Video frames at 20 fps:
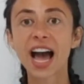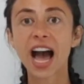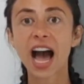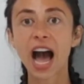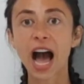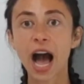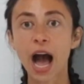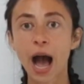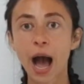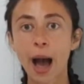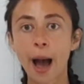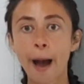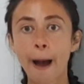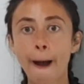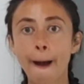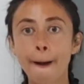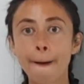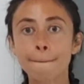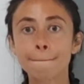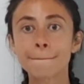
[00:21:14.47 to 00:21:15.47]

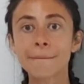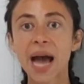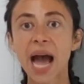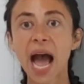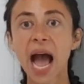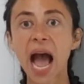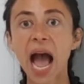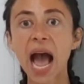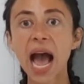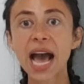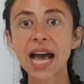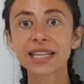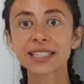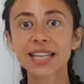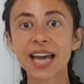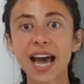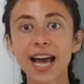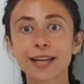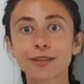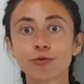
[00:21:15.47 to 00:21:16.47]
And
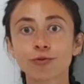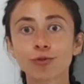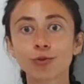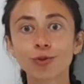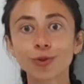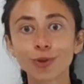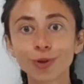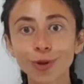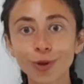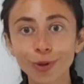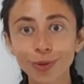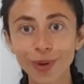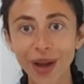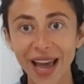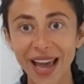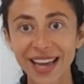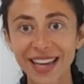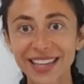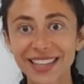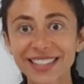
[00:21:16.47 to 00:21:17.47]
as
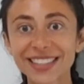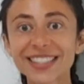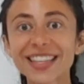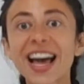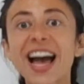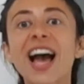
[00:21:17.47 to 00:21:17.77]
always,